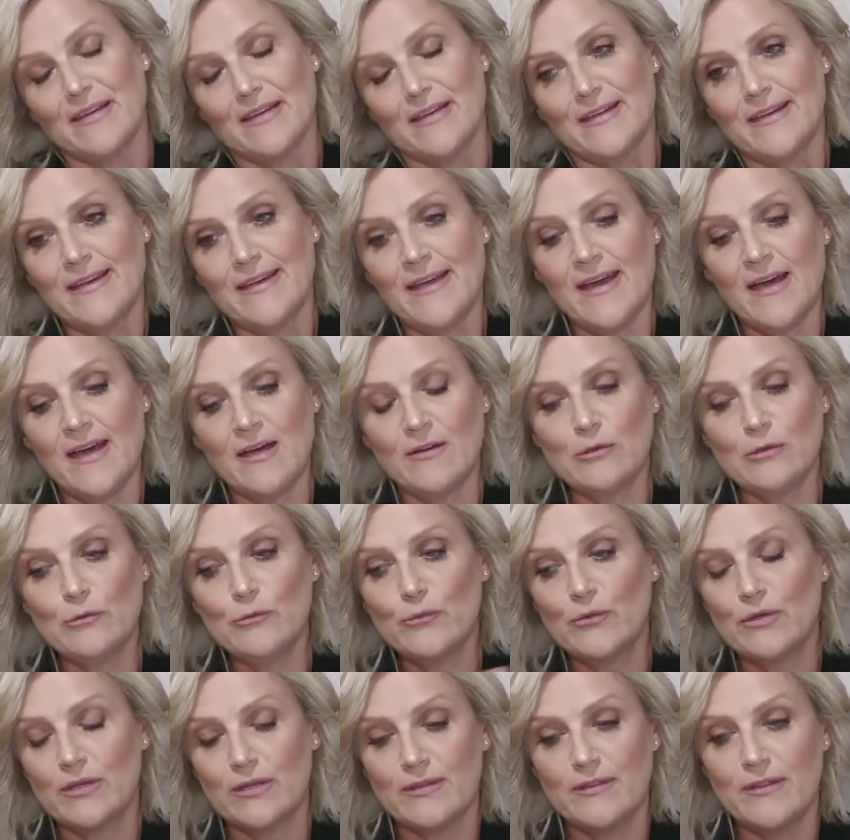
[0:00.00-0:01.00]
Now,
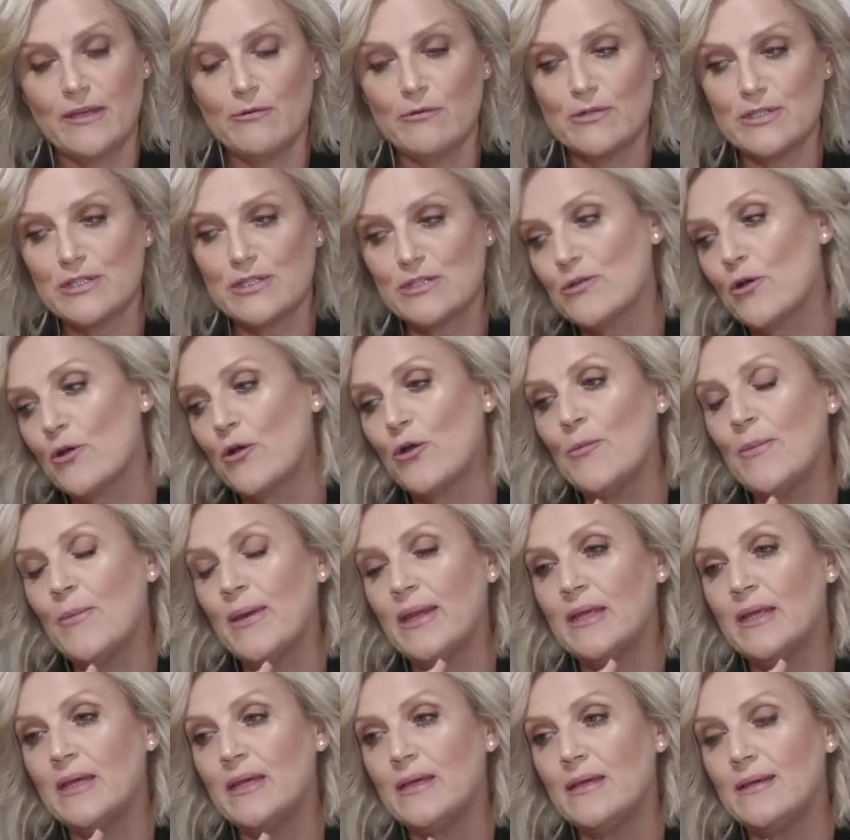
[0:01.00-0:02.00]
look, there are so
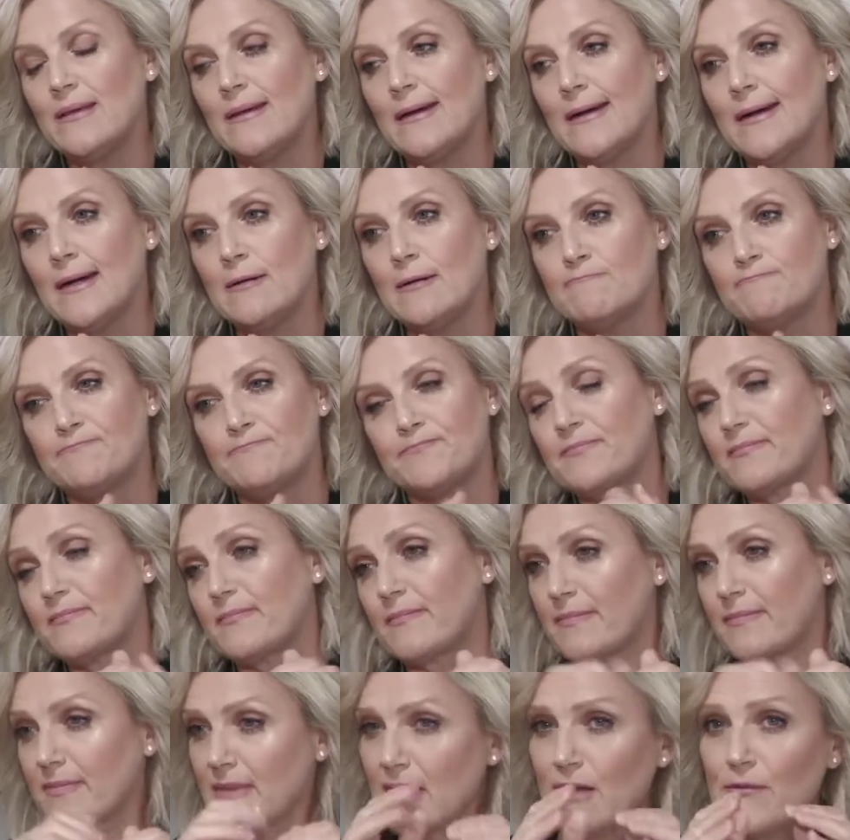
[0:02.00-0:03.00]
many
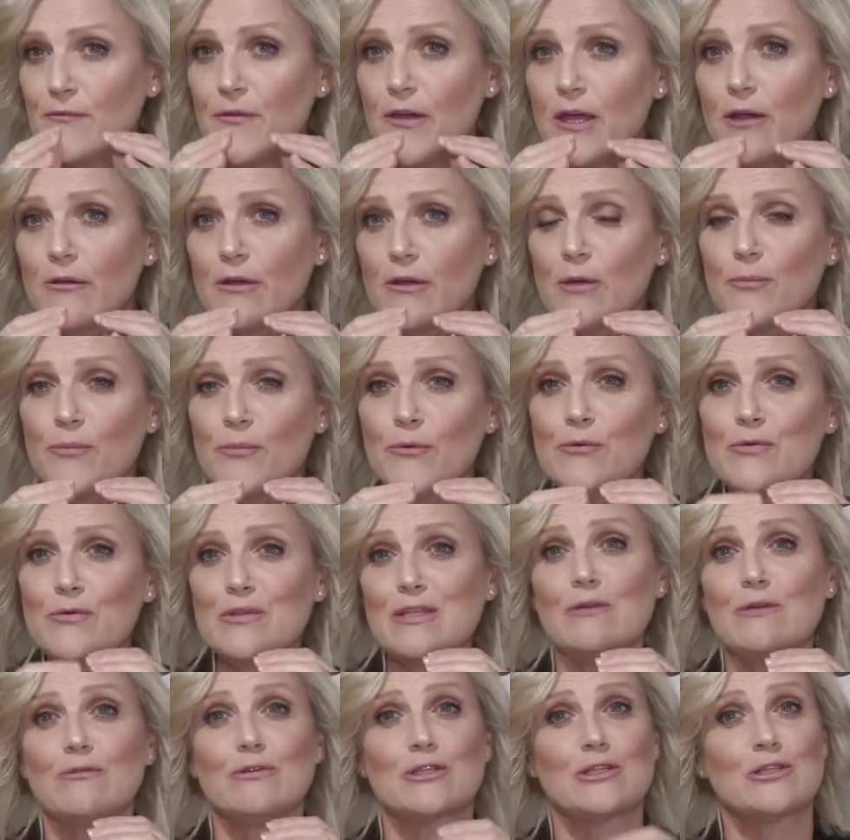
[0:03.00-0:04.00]
variables,
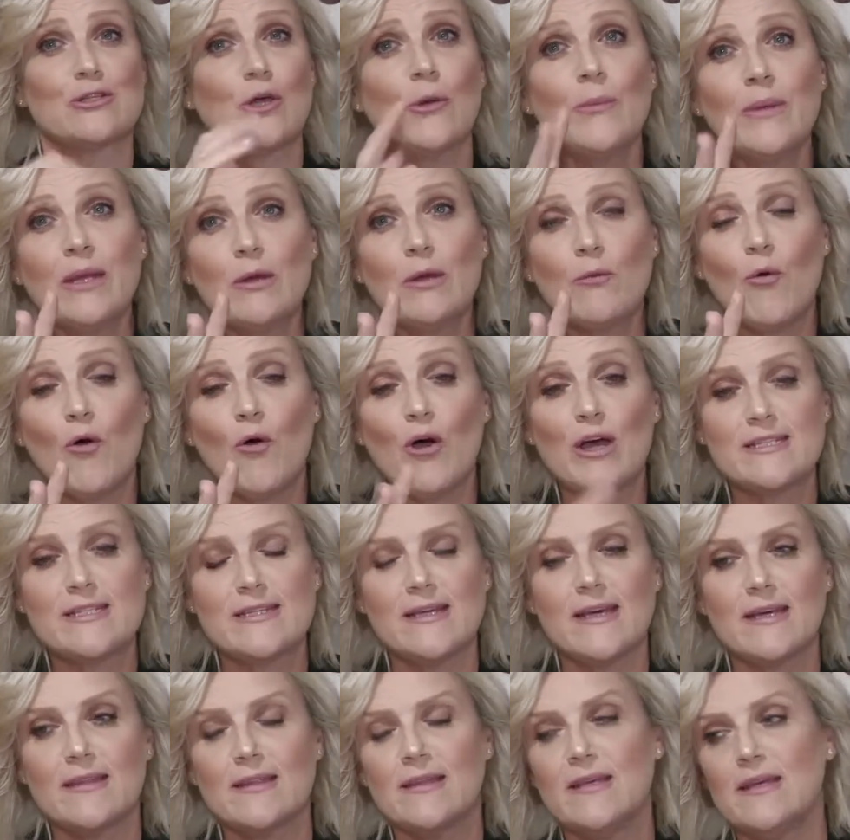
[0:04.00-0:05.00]
there are so many whites
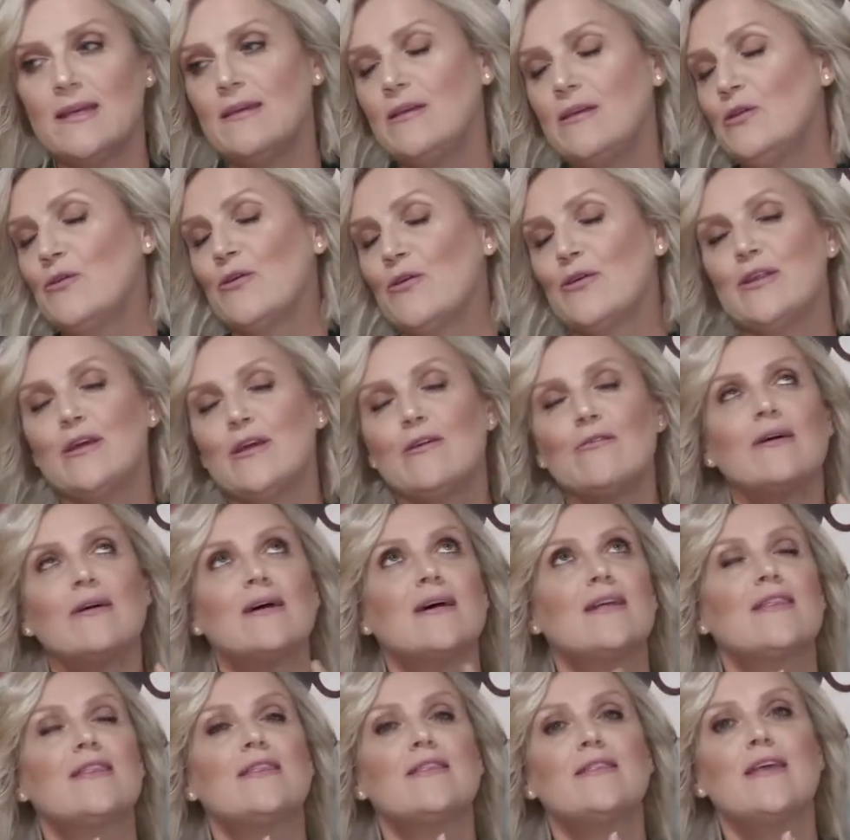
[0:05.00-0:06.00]
out there, you know, there
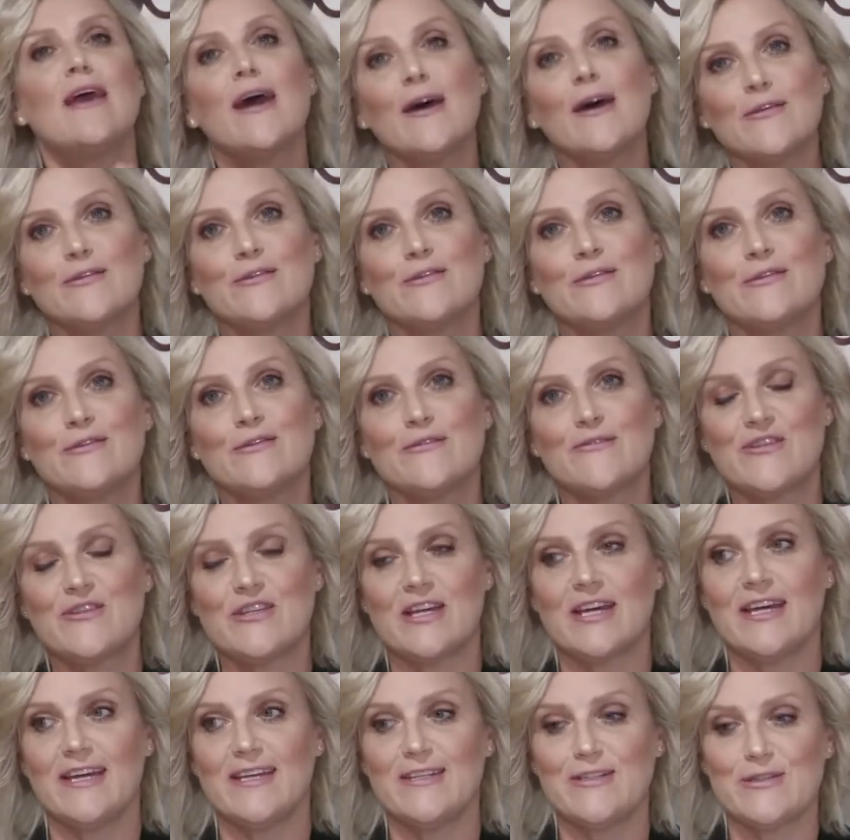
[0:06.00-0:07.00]
are thousands of
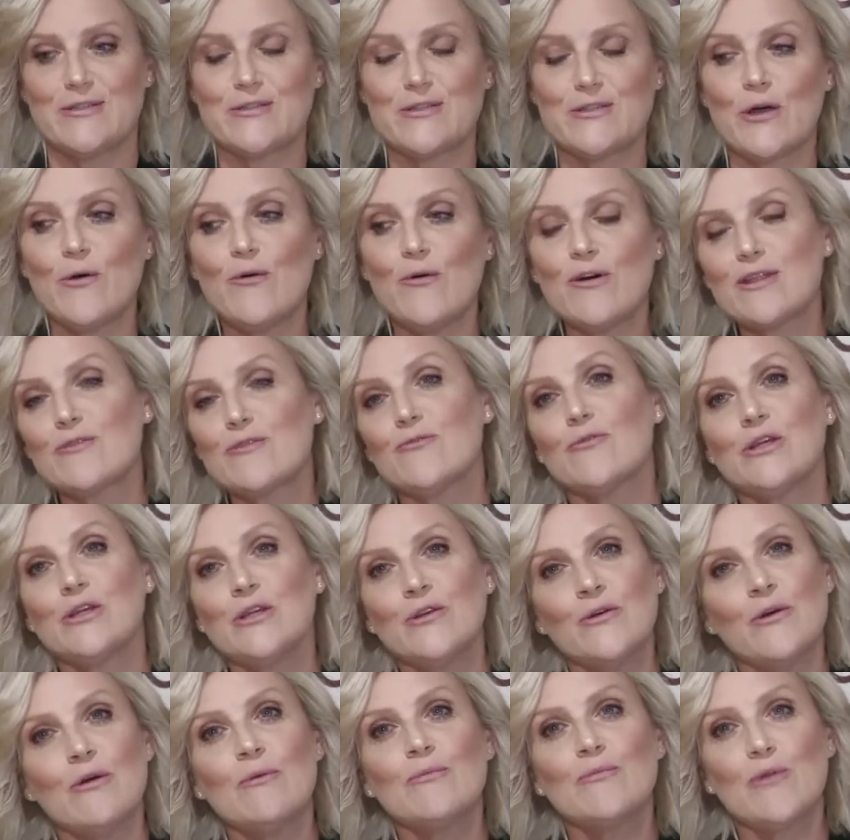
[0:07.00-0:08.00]
shades. So I thought, you know,
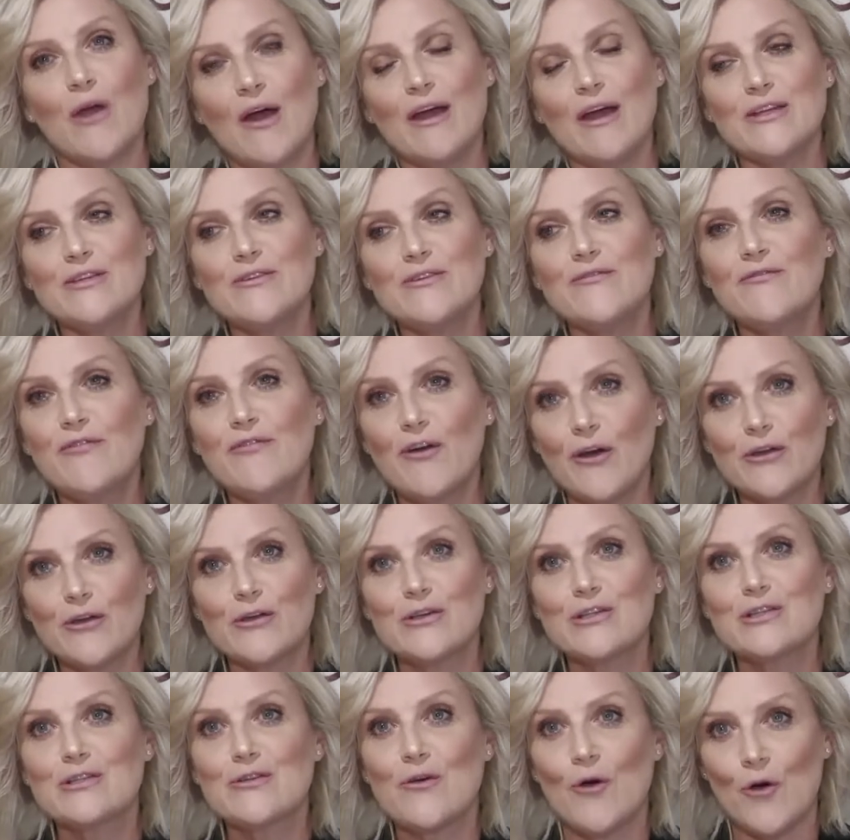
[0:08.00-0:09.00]
I'm going to
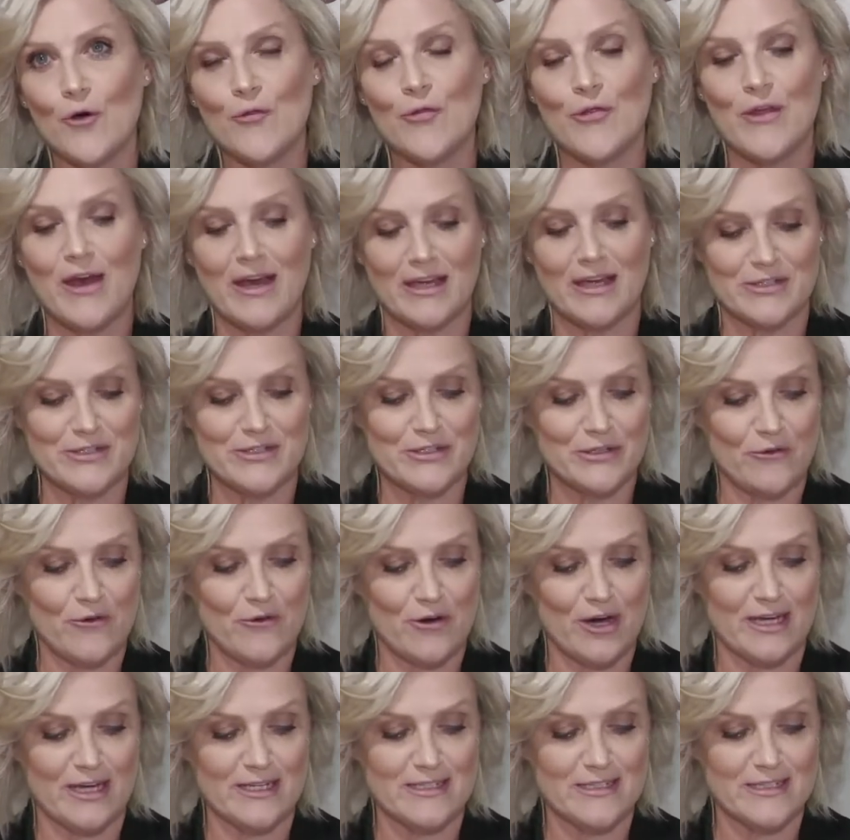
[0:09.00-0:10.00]
focus on that
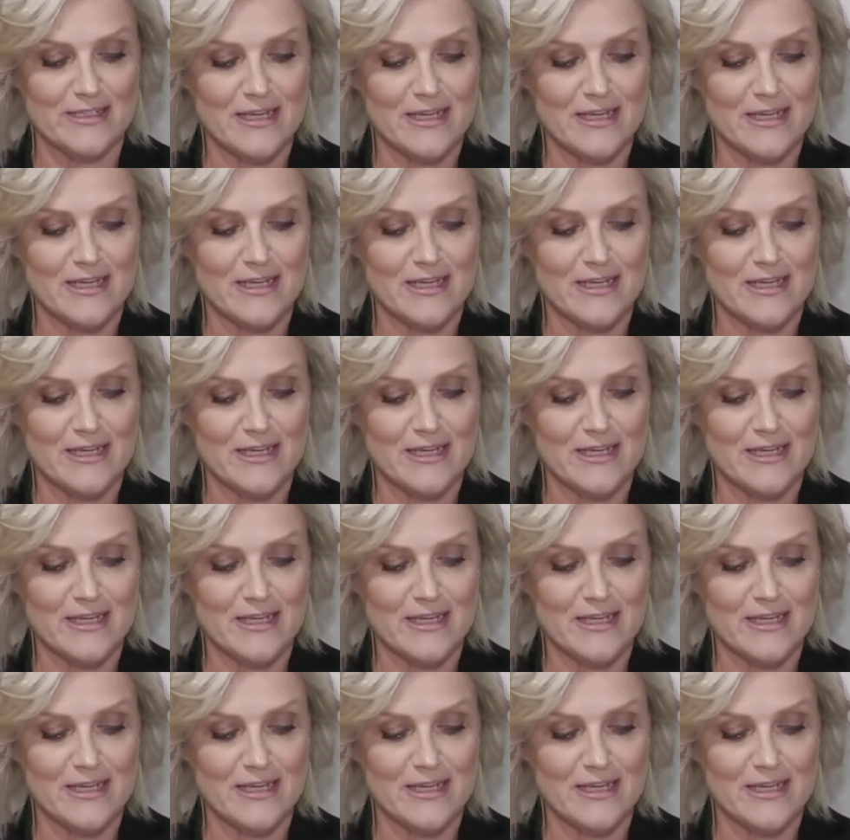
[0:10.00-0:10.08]
tonight.